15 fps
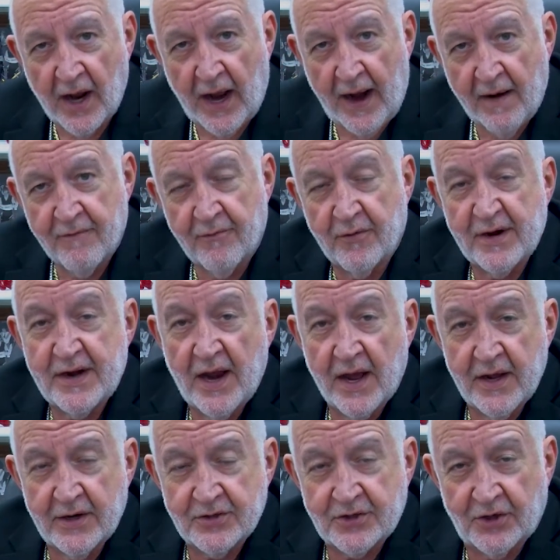every
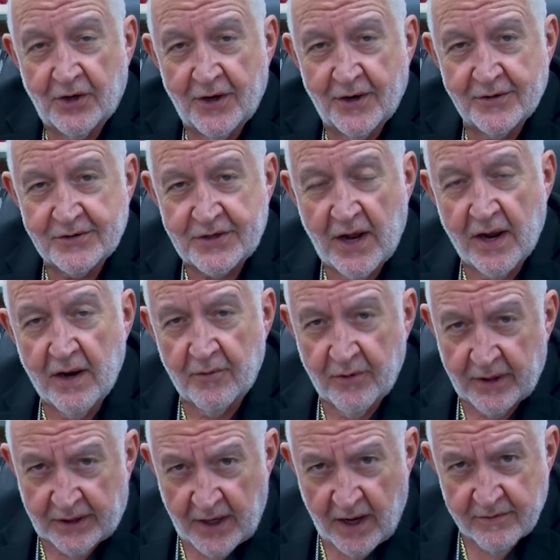day is clearance day at
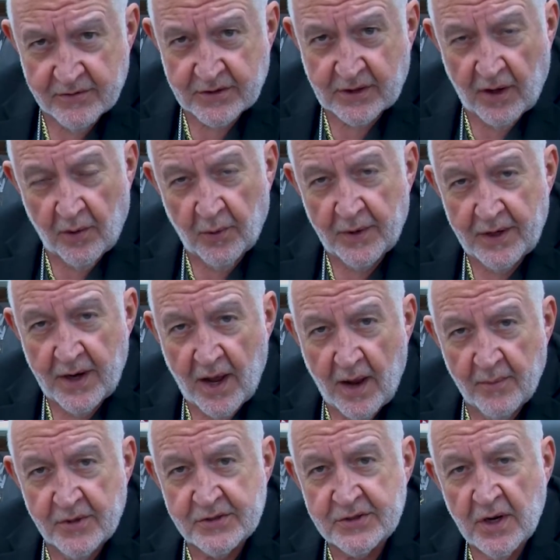Rick Davis Gold and
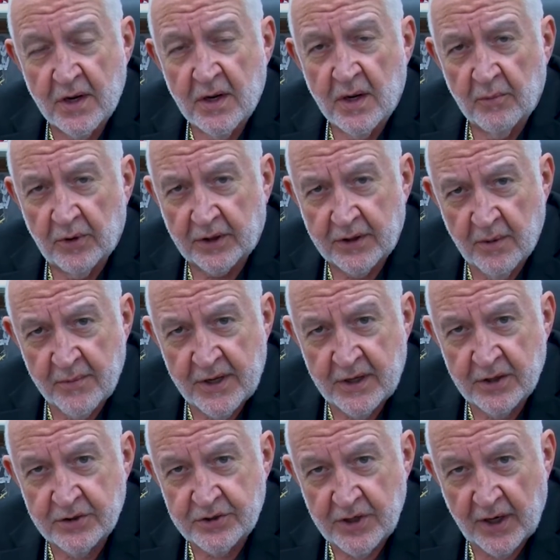Diamonds. But come in
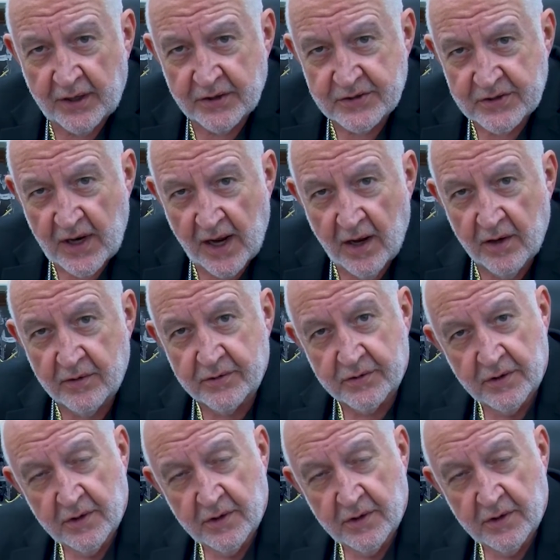and check us out